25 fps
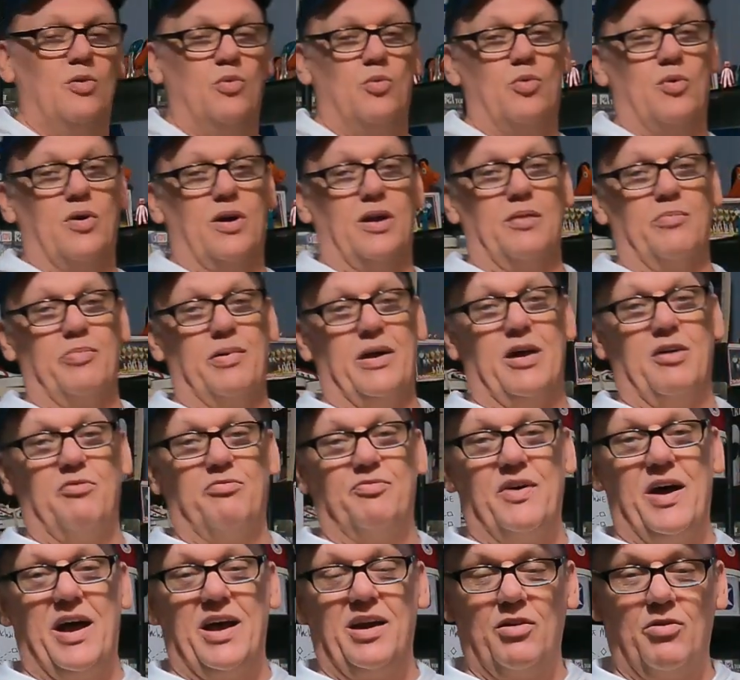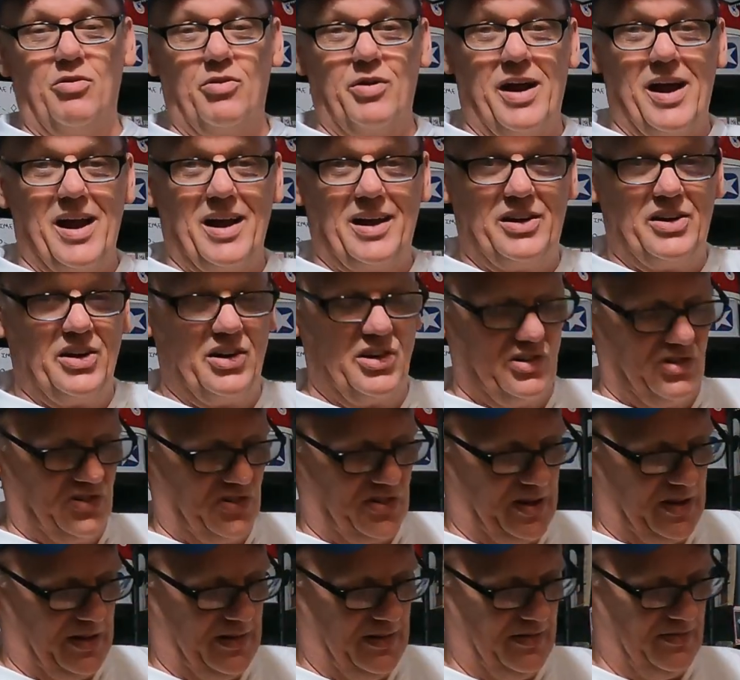what about vinyl
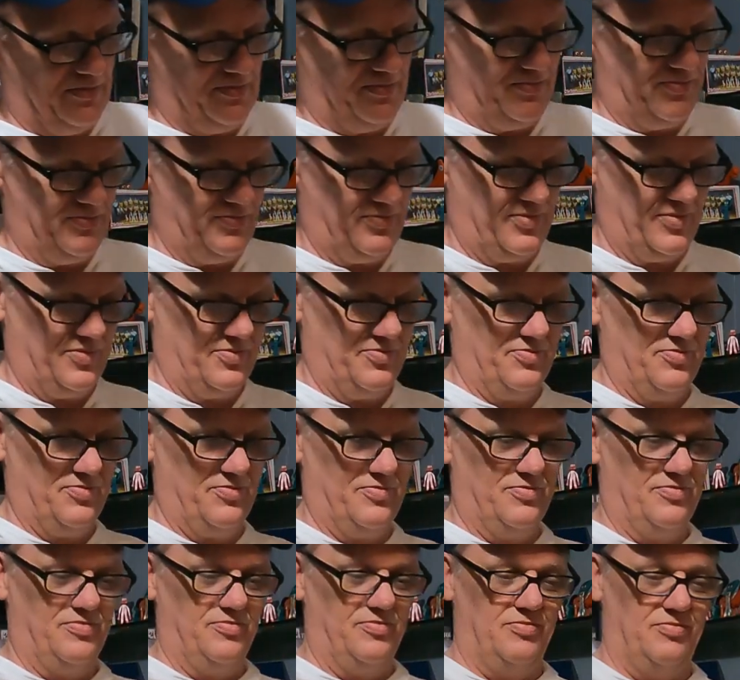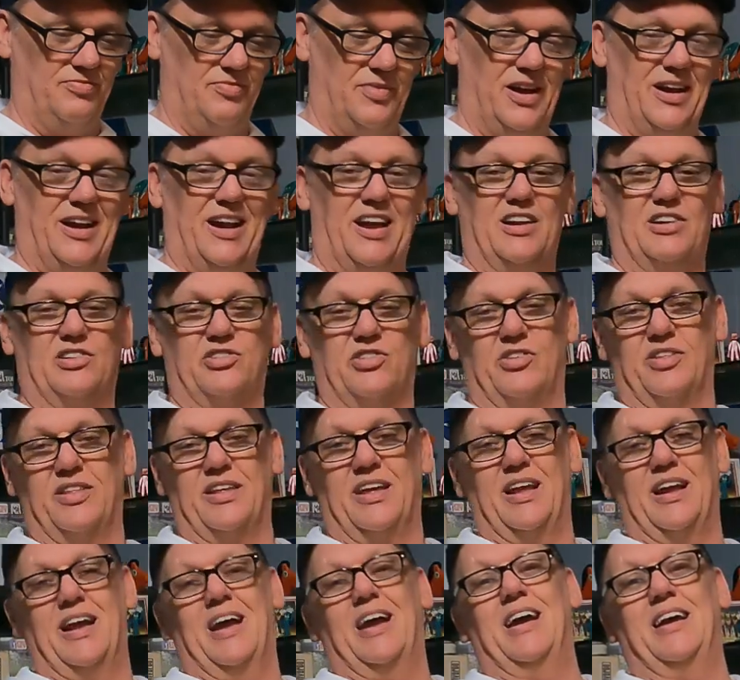records? My answer to
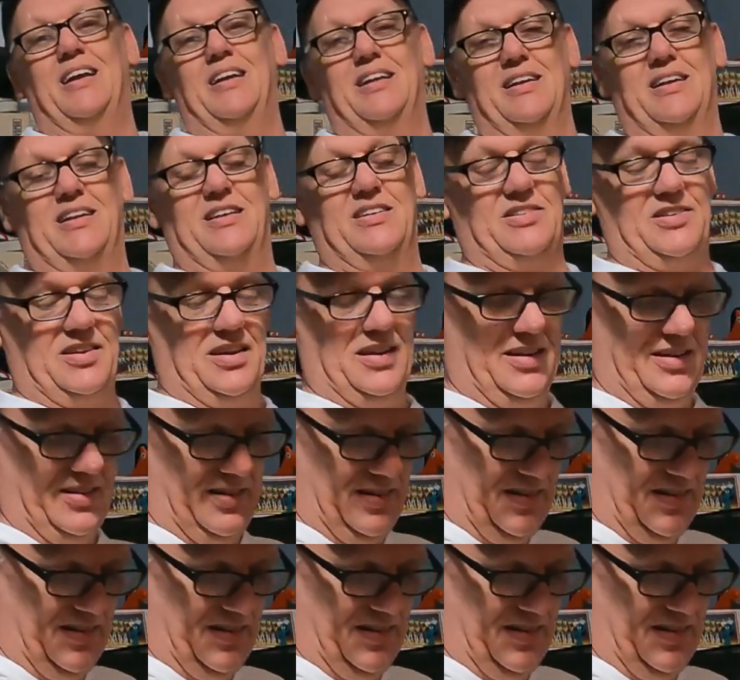that is,